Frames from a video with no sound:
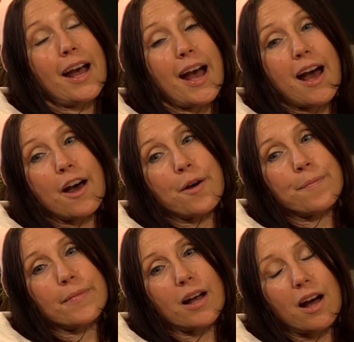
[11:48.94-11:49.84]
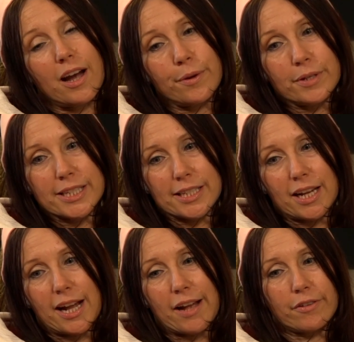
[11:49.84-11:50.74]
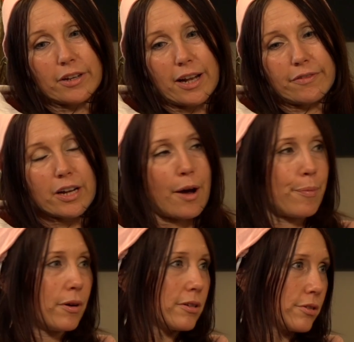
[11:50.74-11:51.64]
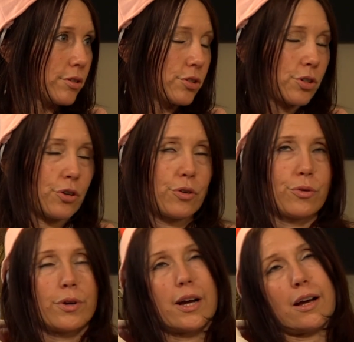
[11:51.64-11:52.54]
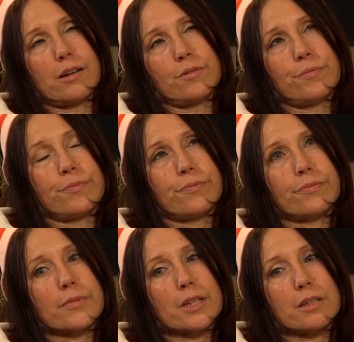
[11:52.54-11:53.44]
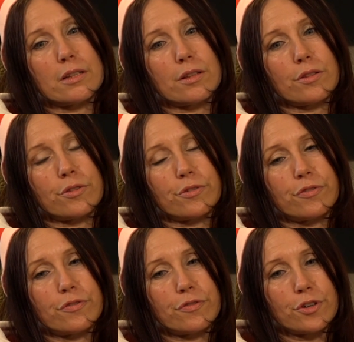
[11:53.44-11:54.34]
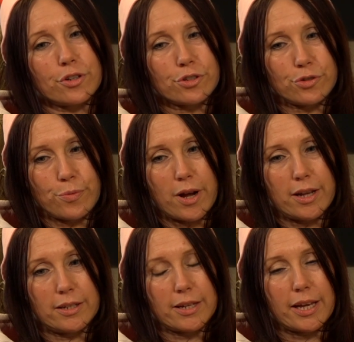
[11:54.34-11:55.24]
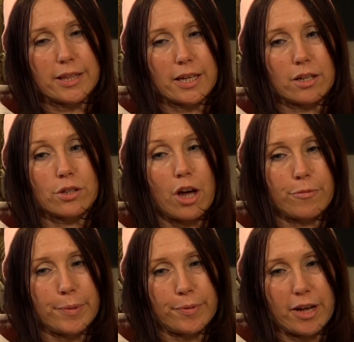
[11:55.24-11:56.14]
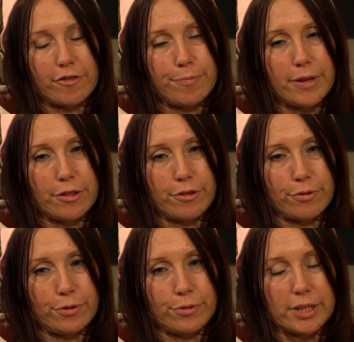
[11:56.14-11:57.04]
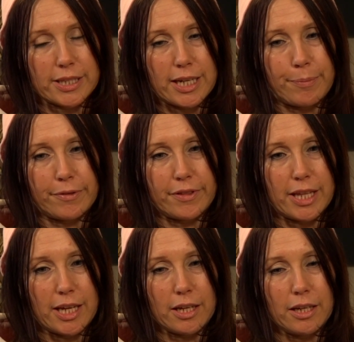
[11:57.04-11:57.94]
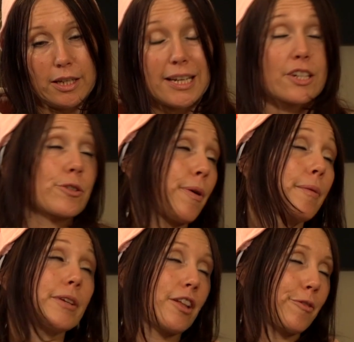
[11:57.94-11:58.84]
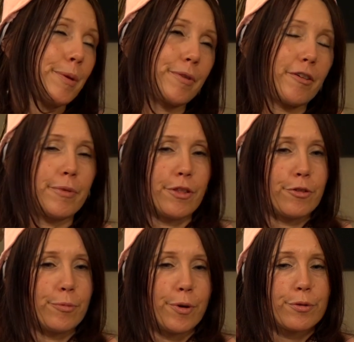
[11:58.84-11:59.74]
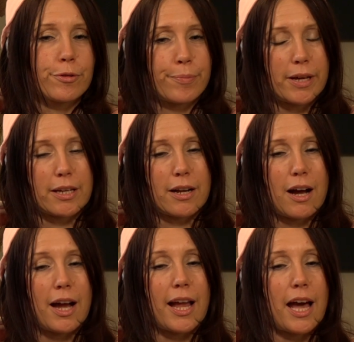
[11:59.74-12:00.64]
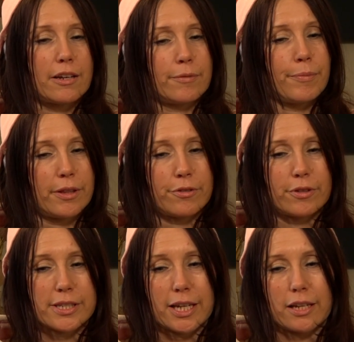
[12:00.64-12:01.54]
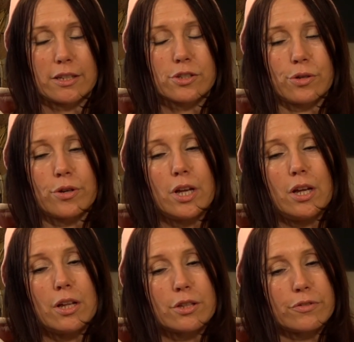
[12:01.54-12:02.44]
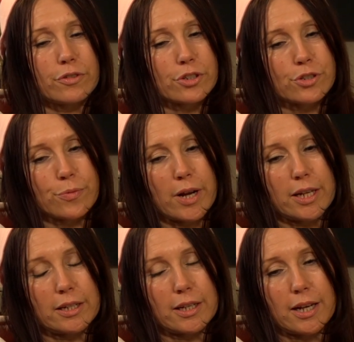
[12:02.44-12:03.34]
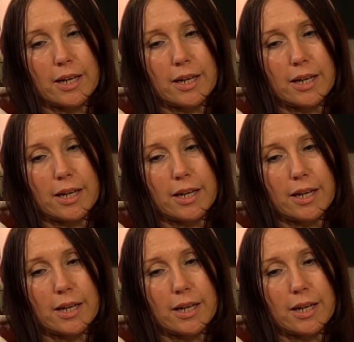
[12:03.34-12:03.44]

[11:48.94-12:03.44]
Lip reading: I would say I have a couple. So, the first one, I think a lot of people have been through this type of thing. Actually, probably a lot of people have been through both, but I hadn't been through the second. So the first one